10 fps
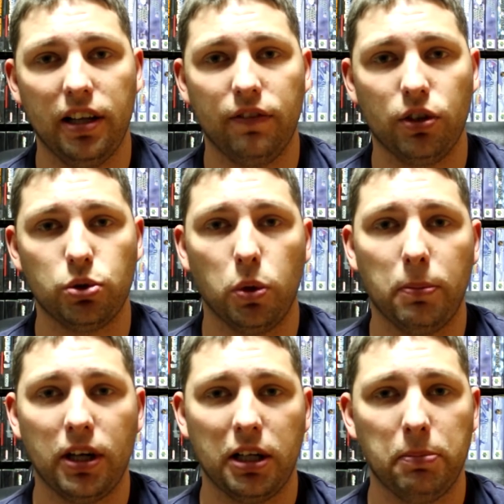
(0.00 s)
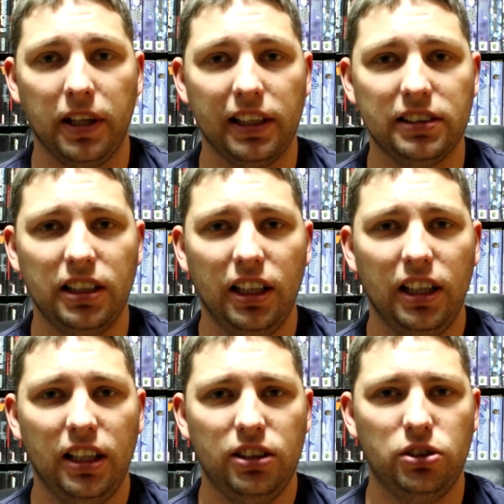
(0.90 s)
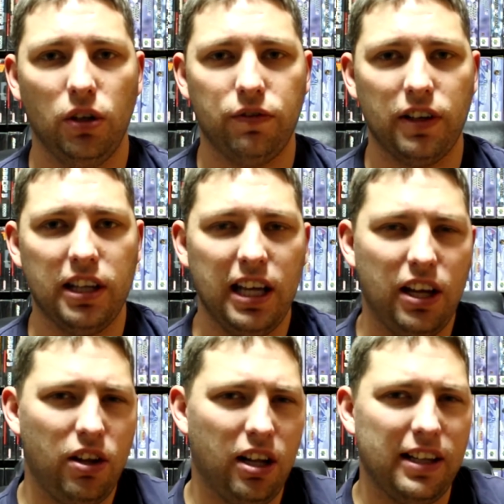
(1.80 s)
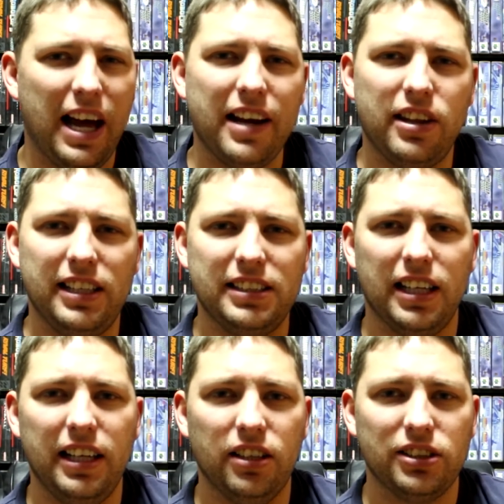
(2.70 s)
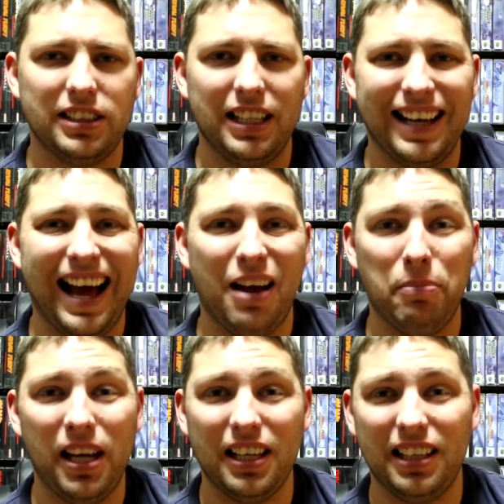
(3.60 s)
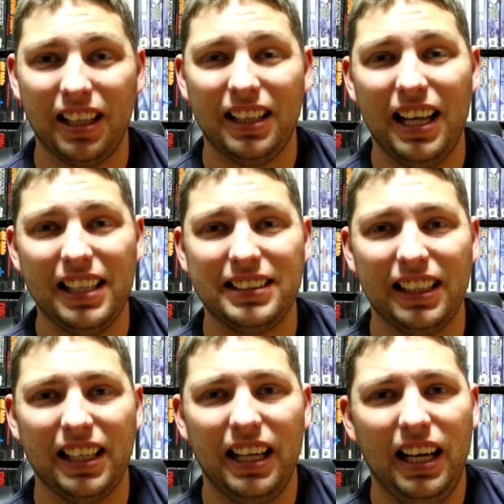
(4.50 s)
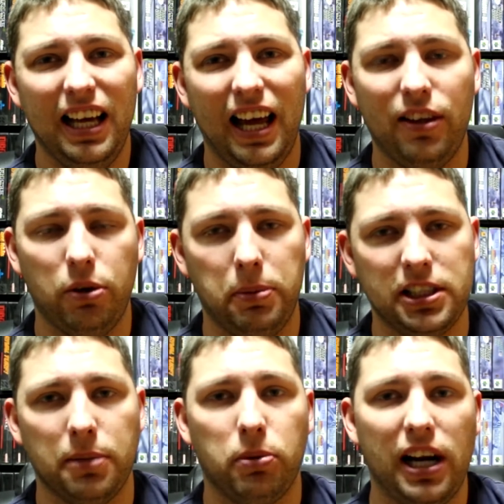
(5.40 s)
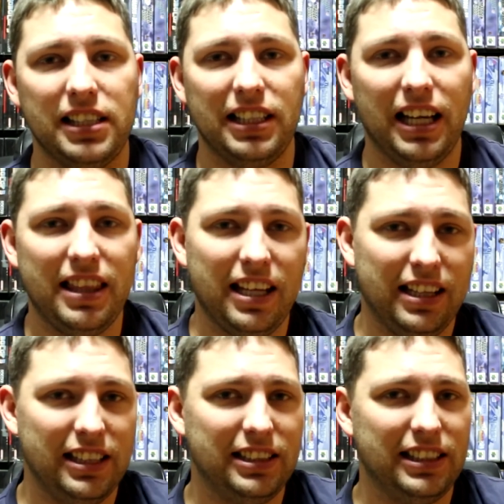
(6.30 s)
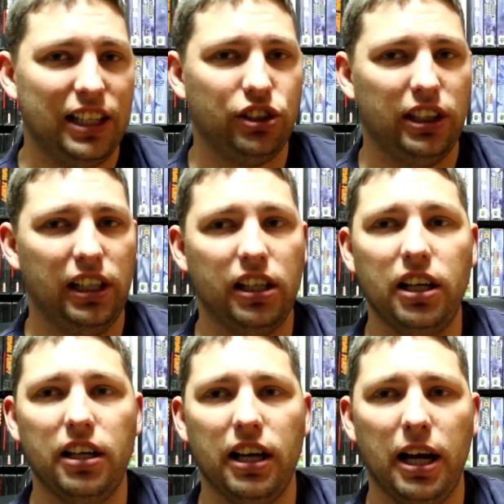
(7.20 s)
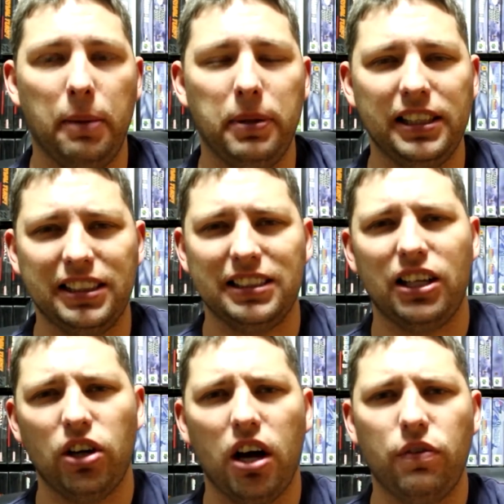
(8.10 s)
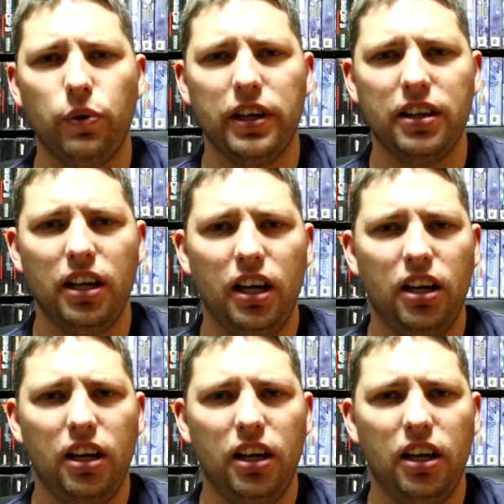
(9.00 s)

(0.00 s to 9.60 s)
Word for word: on the virtual marketplace. So for the, a lot of these titles to not make it to the classic, I think would be surprising. I think this is actually a good uh, place to start off with